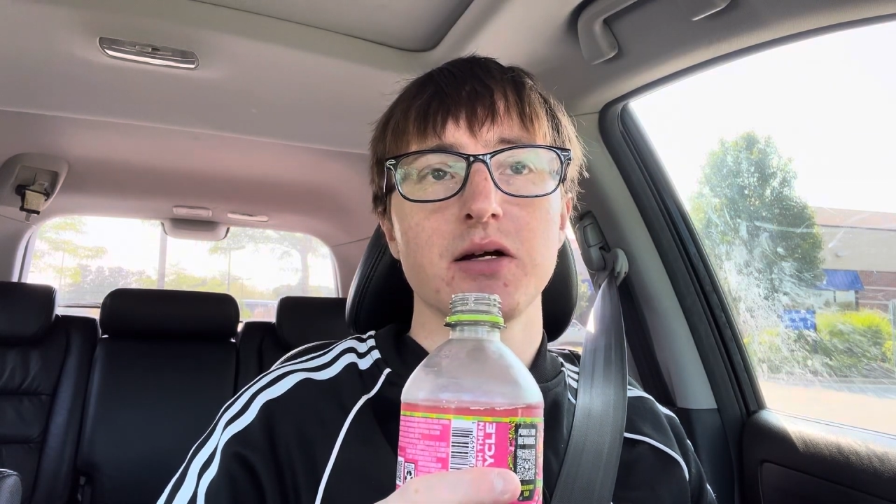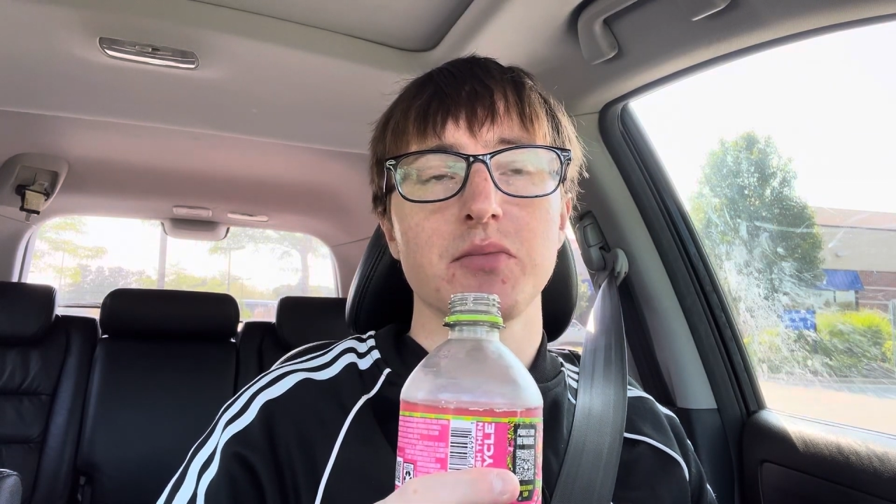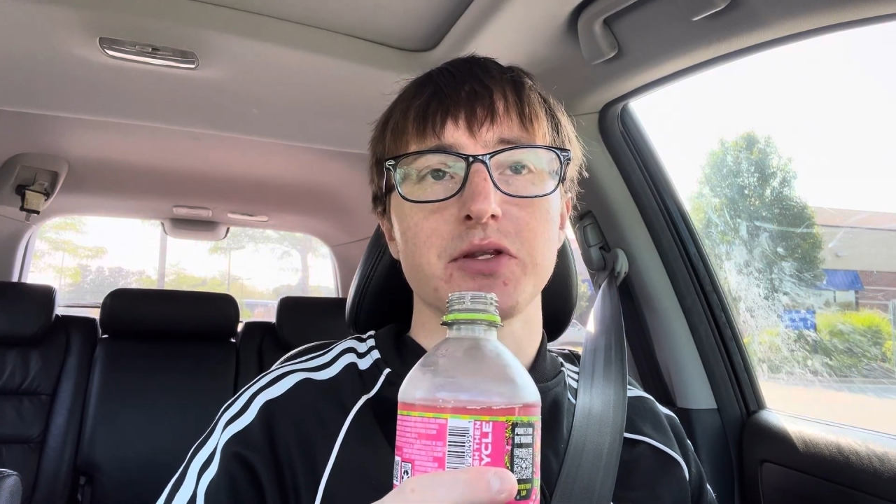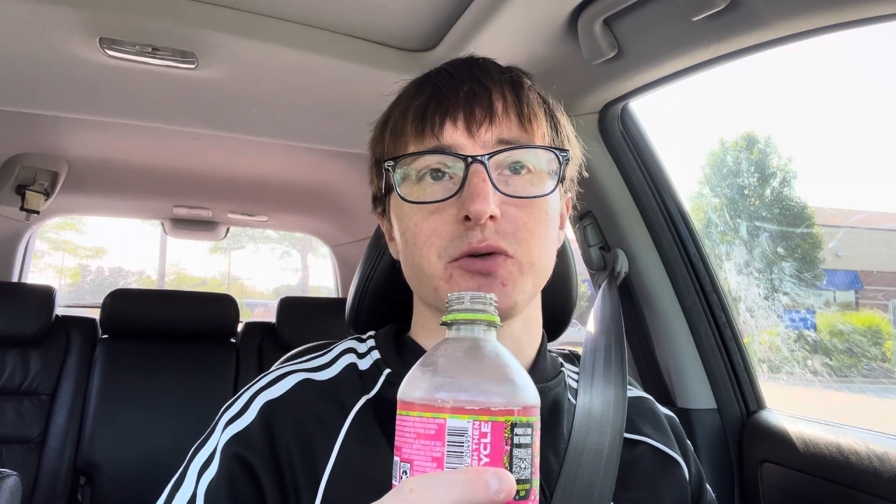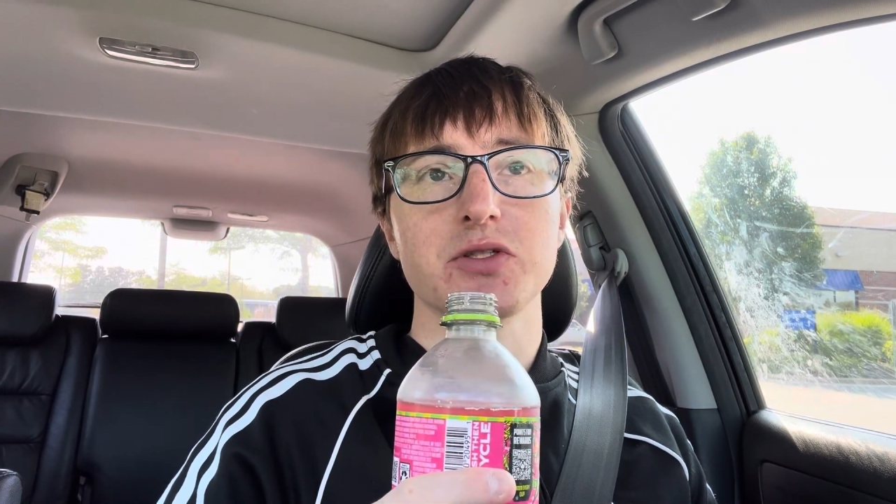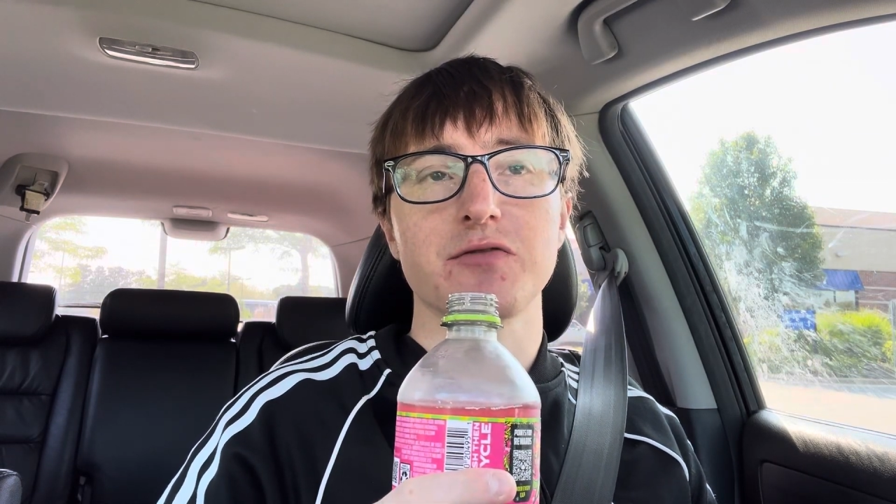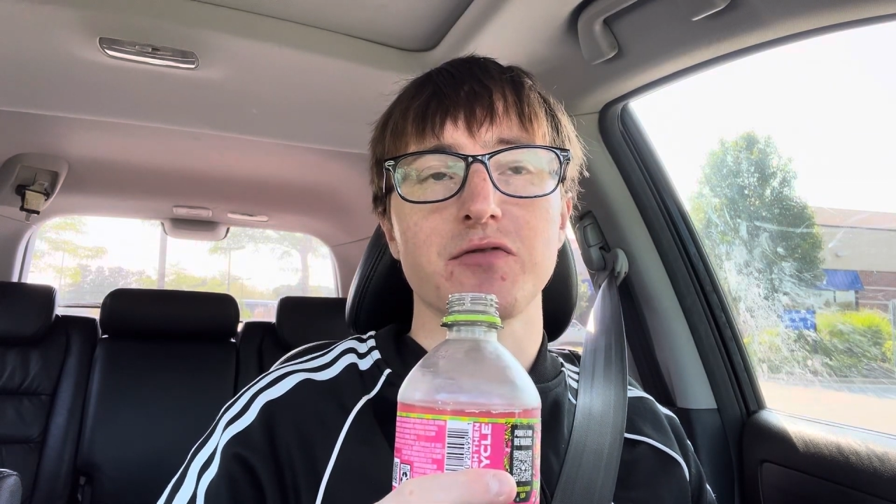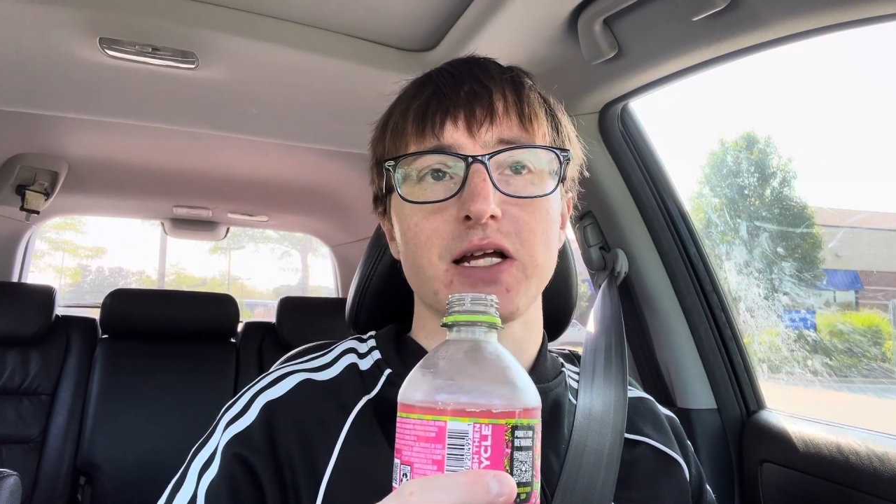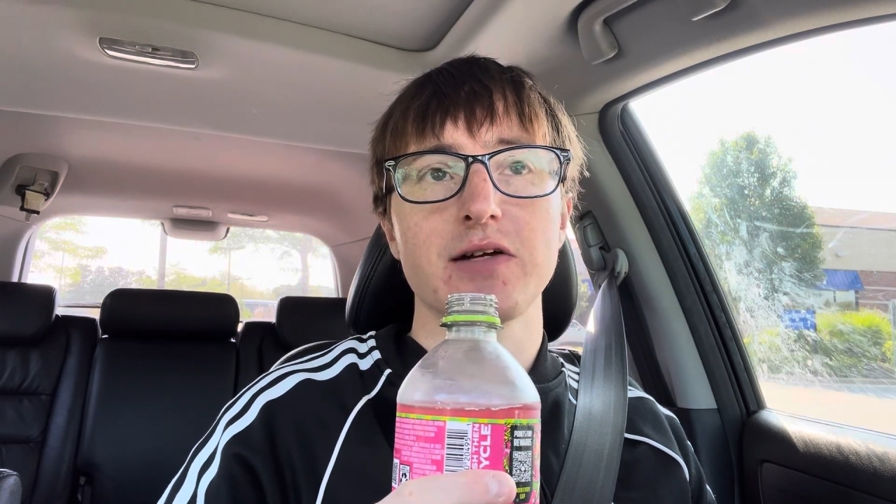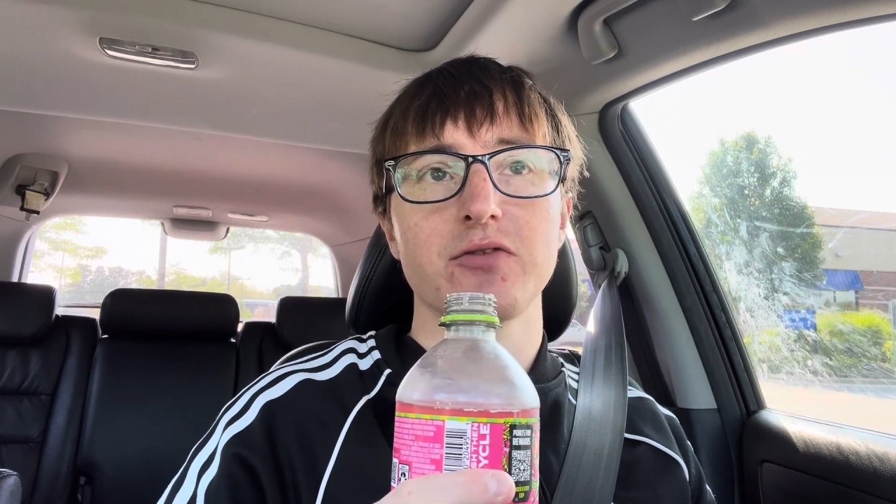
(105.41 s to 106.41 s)
but there was a
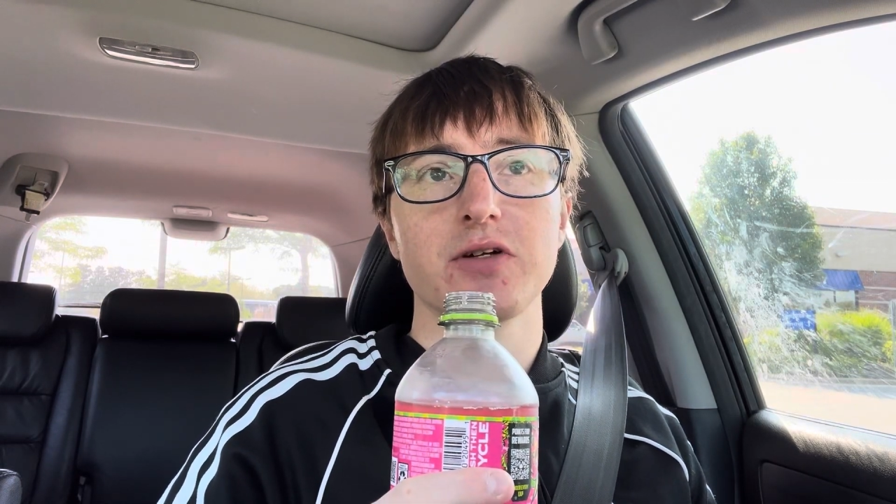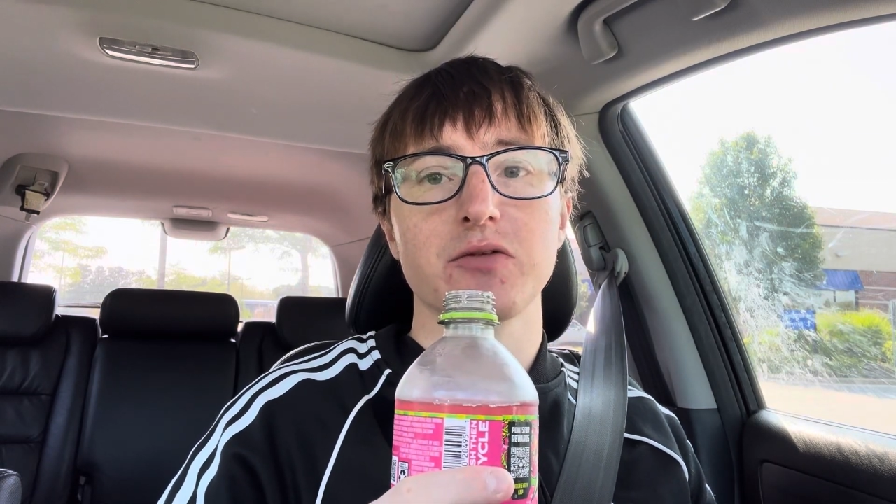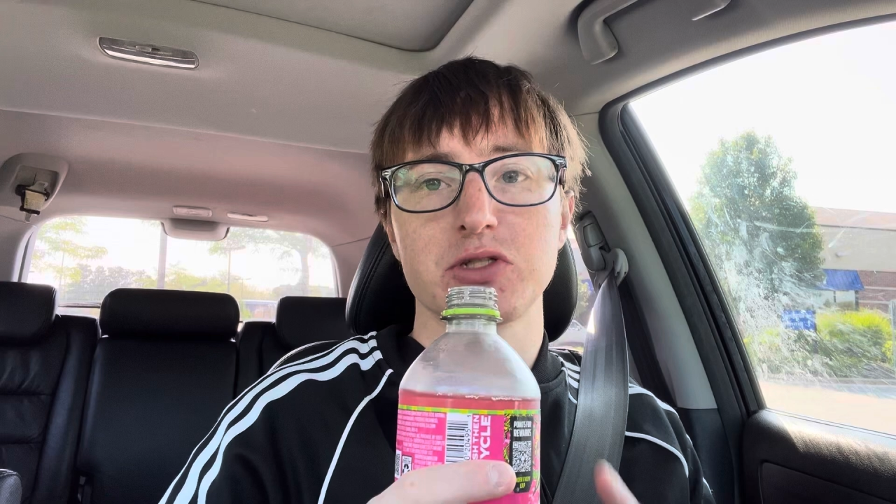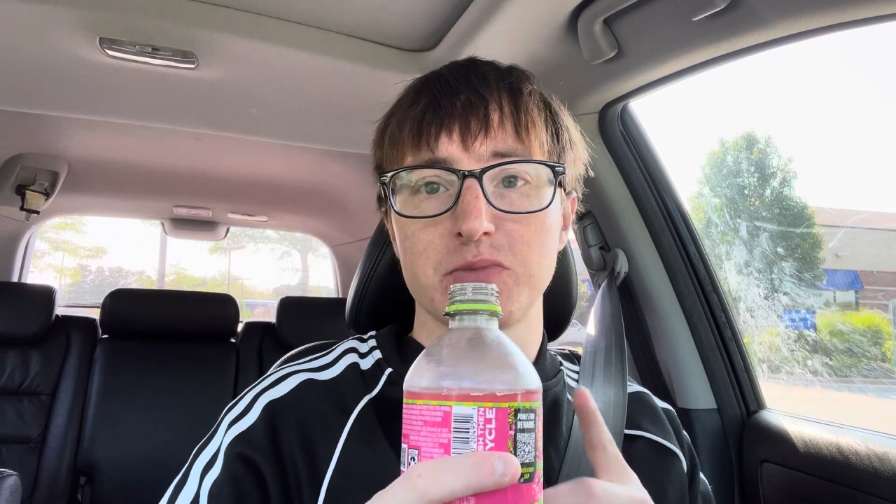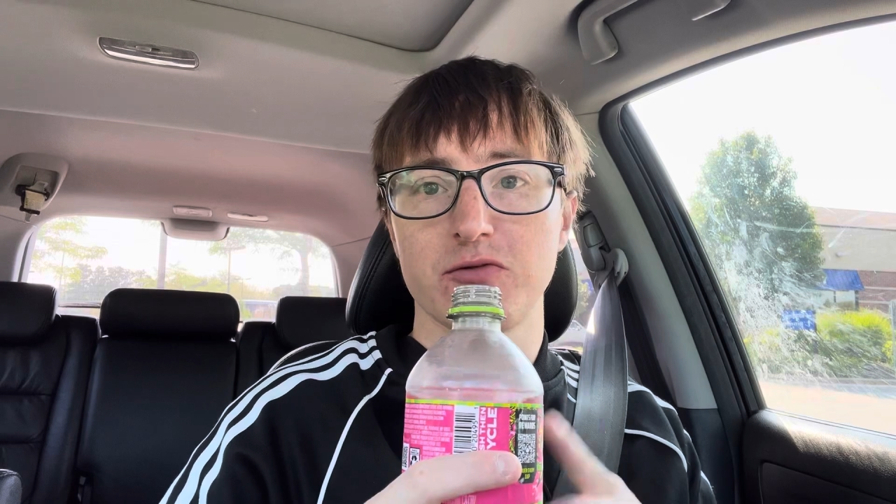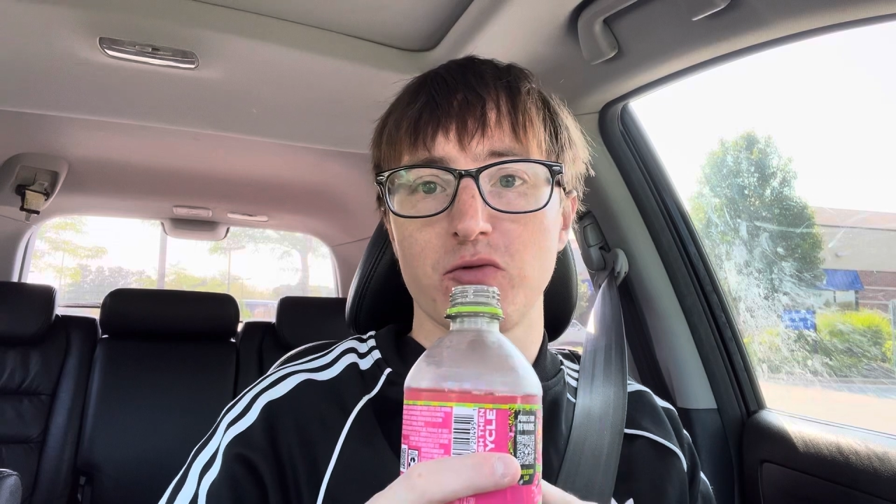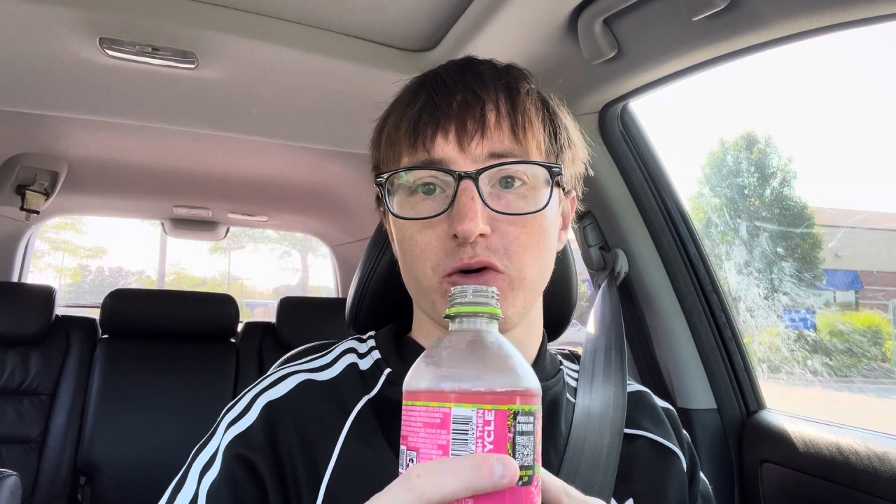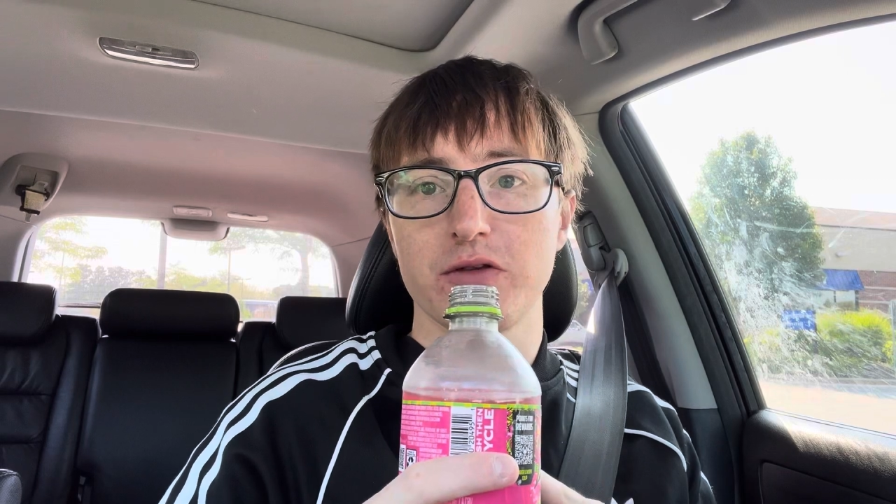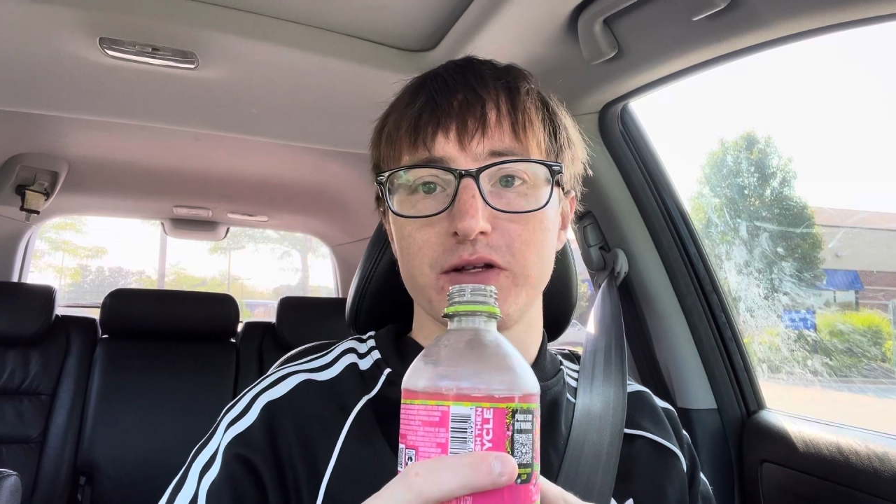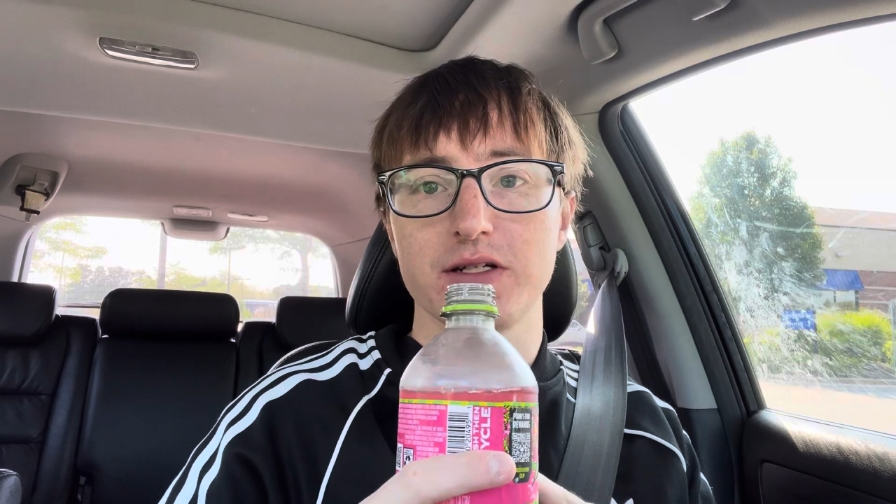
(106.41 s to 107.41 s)
flavor that was
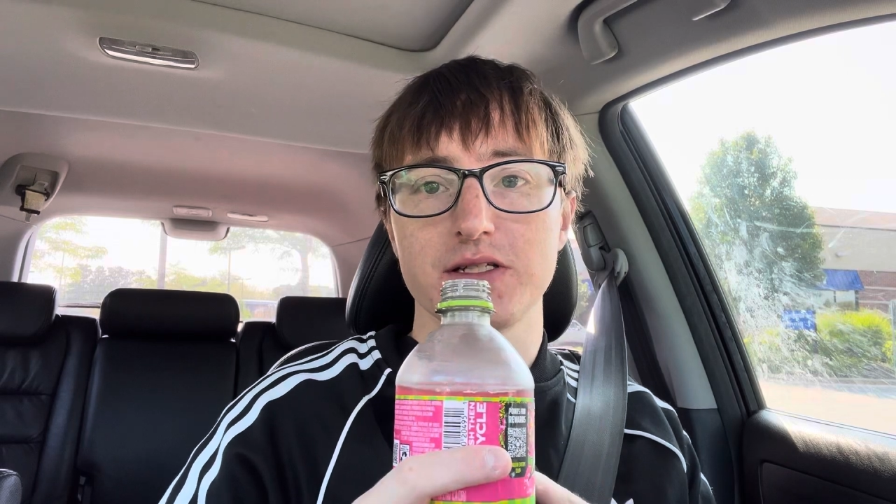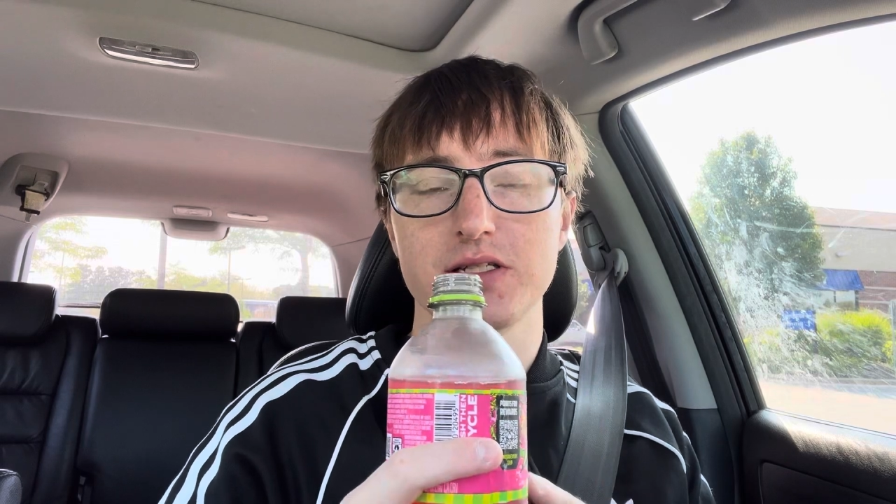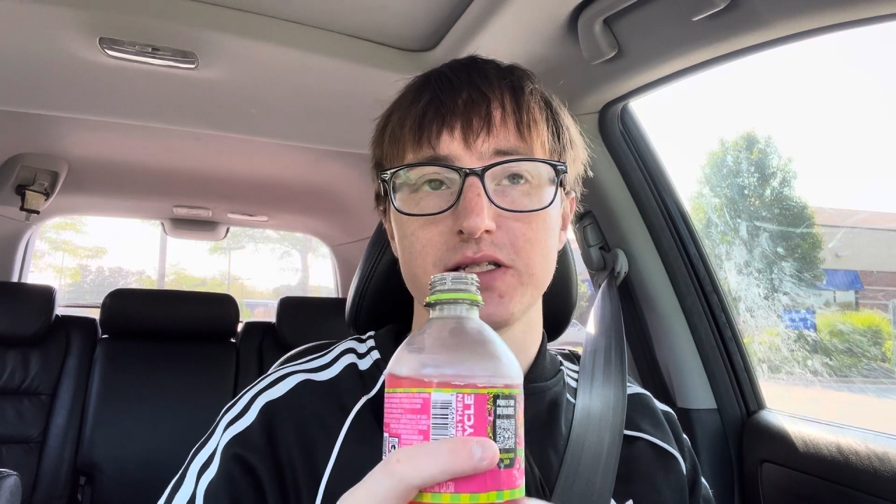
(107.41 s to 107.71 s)
before this